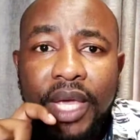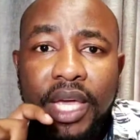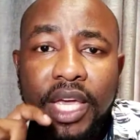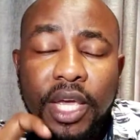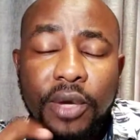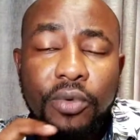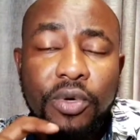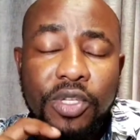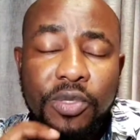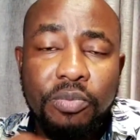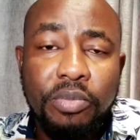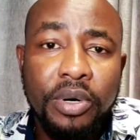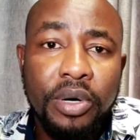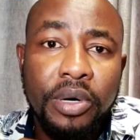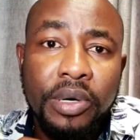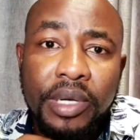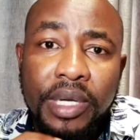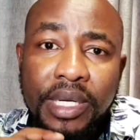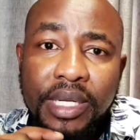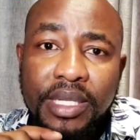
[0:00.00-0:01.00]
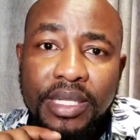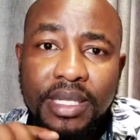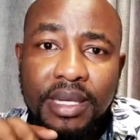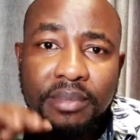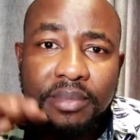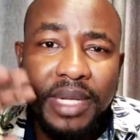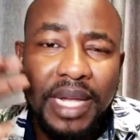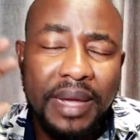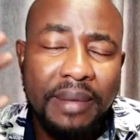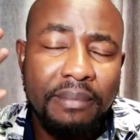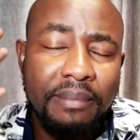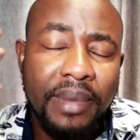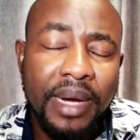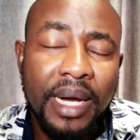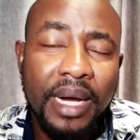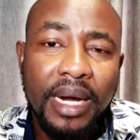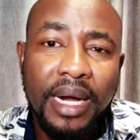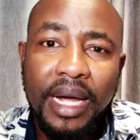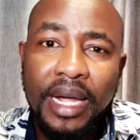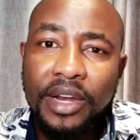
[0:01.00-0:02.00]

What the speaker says: he was born sometime back.